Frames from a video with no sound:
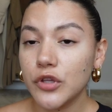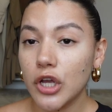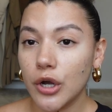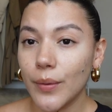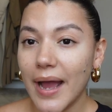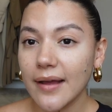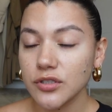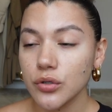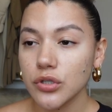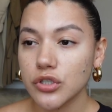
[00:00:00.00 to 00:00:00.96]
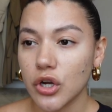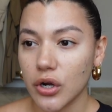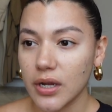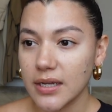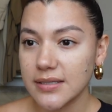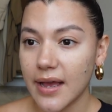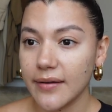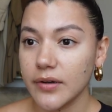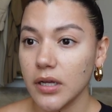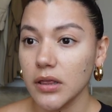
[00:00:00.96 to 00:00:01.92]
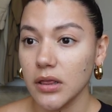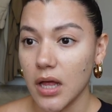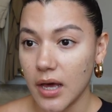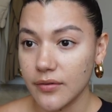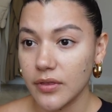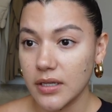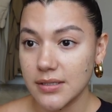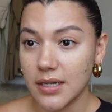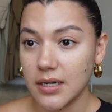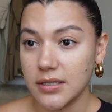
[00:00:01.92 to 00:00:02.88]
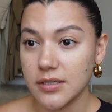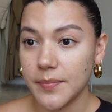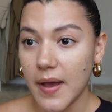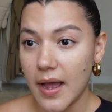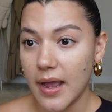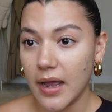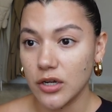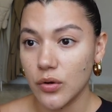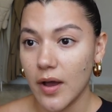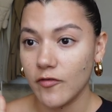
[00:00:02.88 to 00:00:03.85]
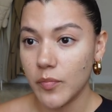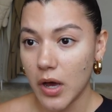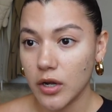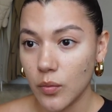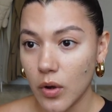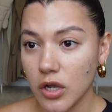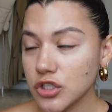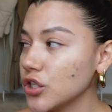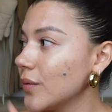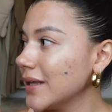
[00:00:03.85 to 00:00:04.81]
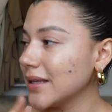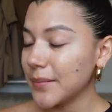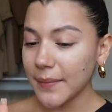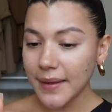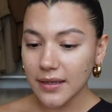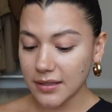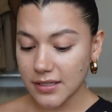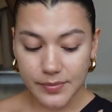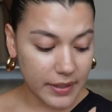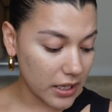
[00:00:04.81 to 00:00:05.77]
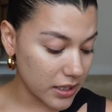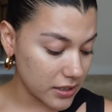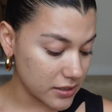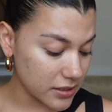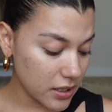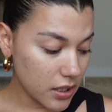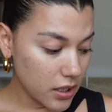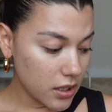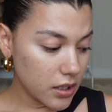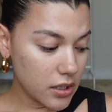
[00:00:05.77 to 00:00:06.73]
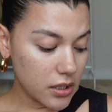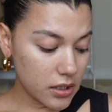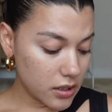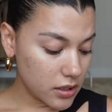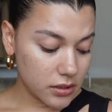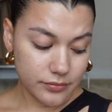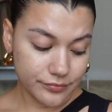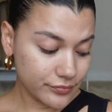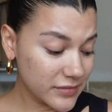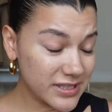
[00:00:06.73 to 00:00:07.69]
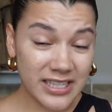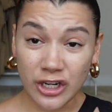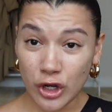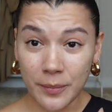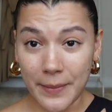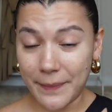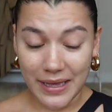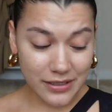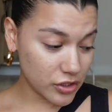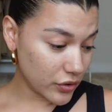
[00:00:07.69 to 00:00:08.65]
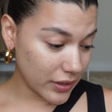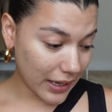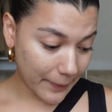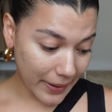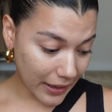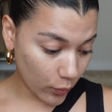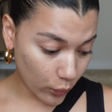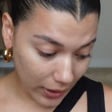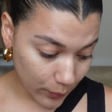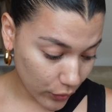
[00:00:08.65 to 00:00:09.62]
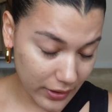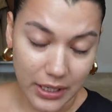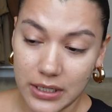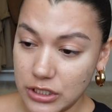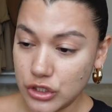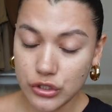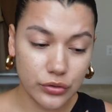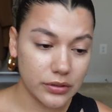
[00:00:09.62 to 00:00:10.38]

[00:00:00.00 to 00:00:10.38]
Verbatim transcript: no, I have to go to Target because I have a lot of things that I need to buy. I don't have body wash. You know what? Let me make a list because si no me paso and I buy way more than I need to.